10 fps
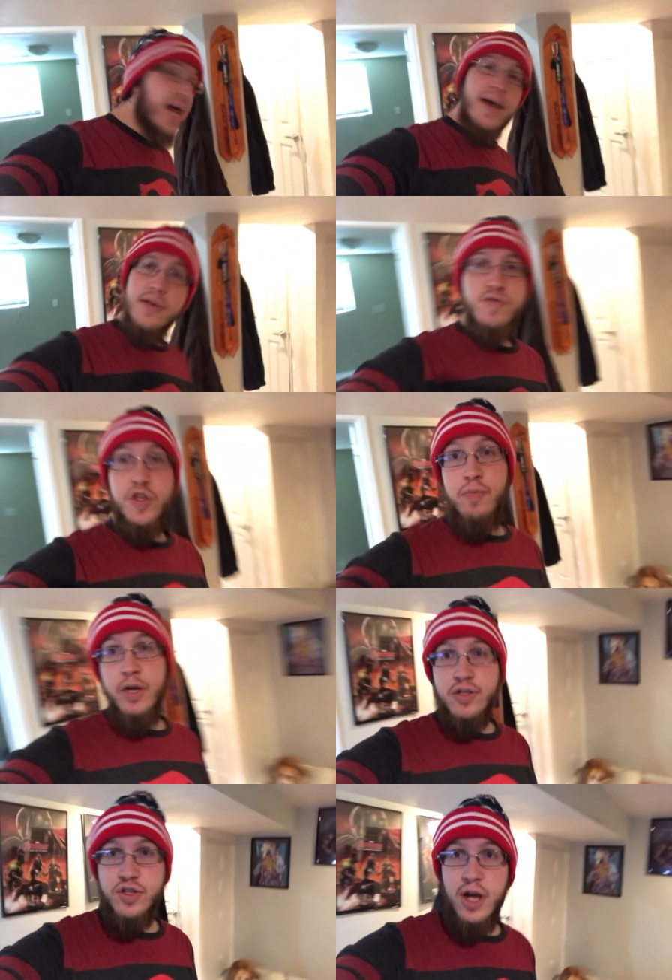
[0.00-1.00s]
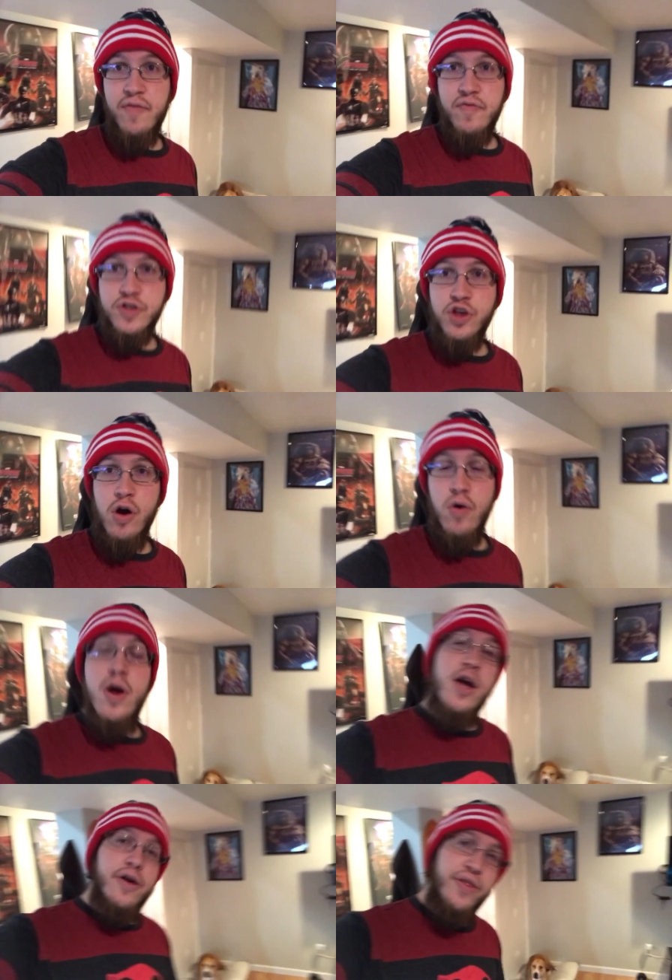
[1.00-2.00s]
yeah, it's going to be good stuff. So
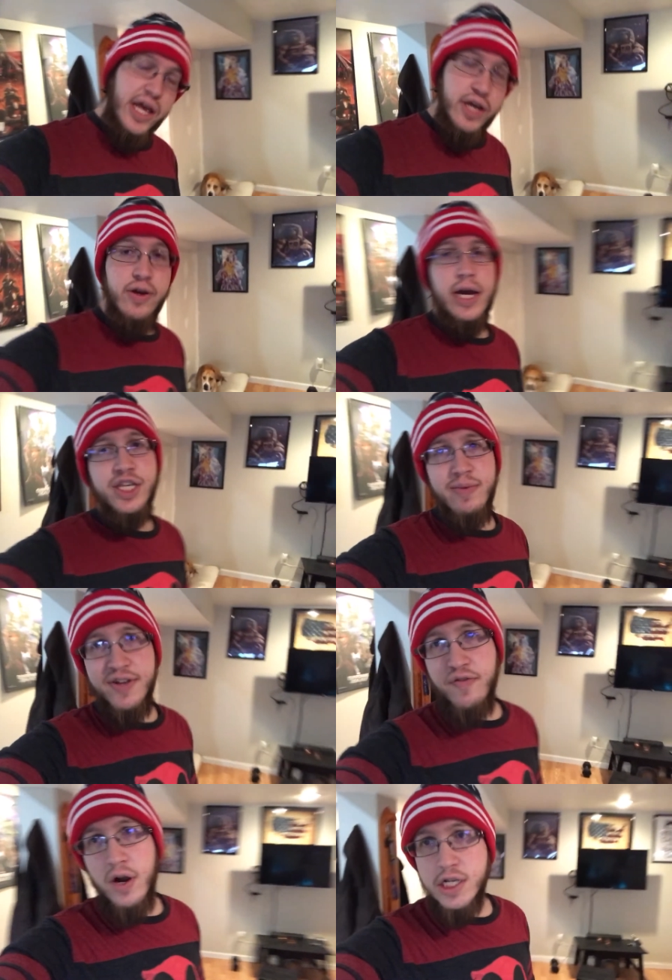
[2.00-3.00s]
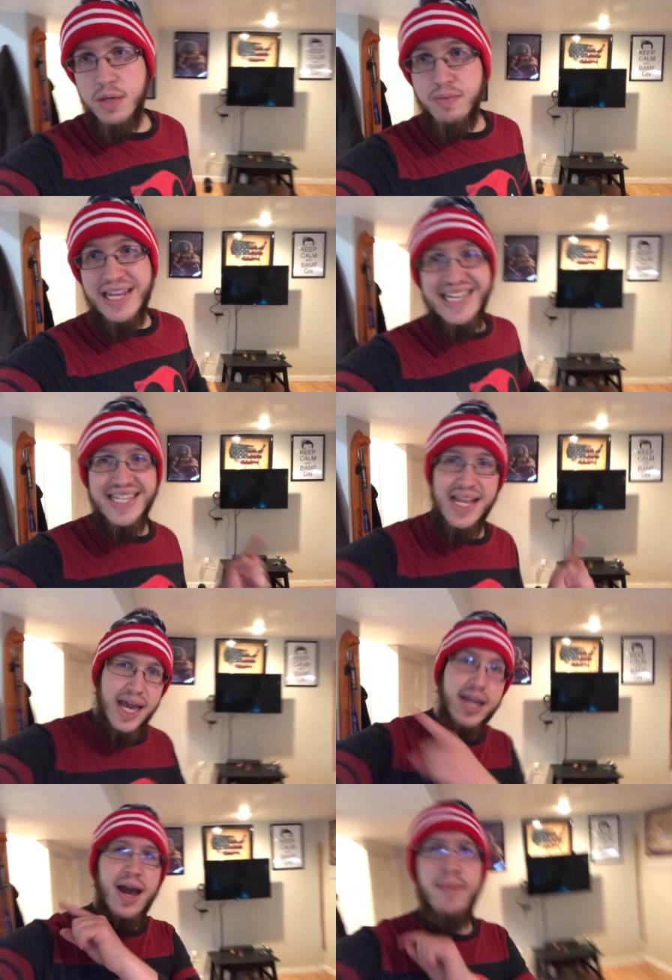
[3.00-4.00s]
thank you guys so much for watching. Please
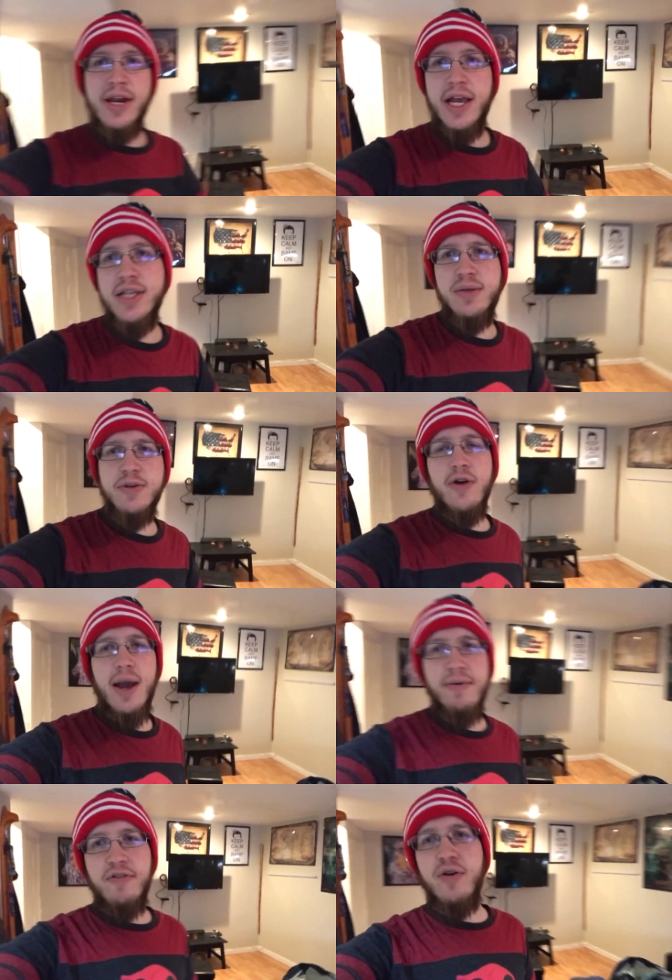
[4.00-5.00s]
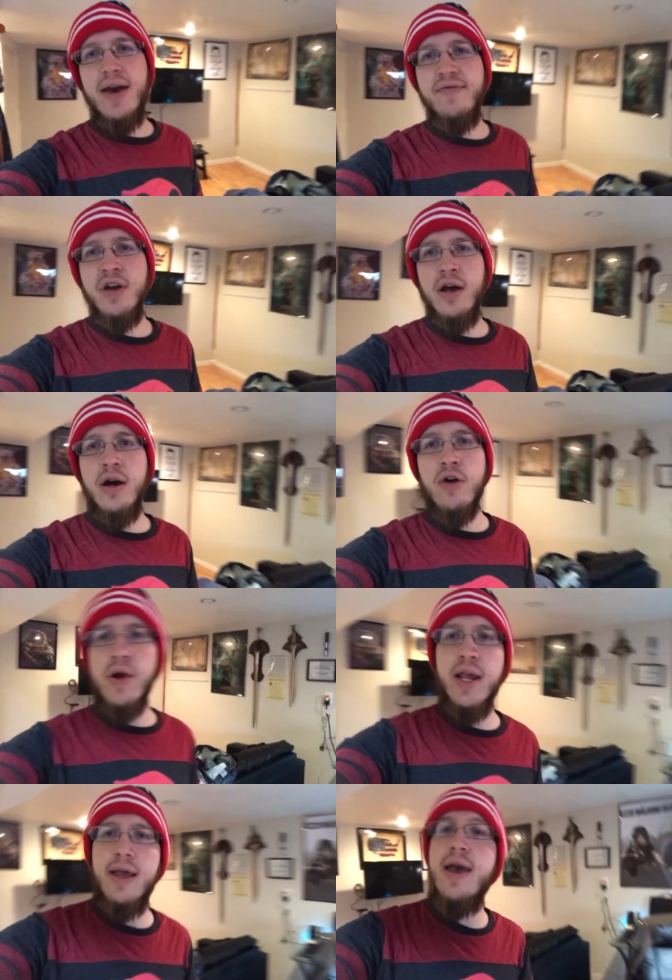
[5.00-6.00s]
like, comment, and subscribe if you have not
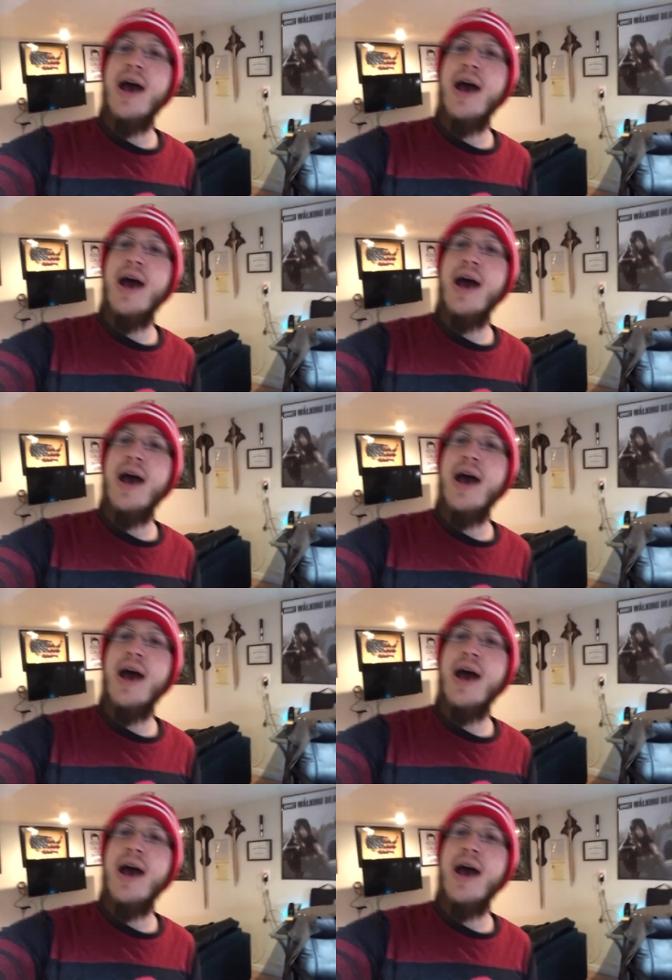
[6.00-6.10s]
already.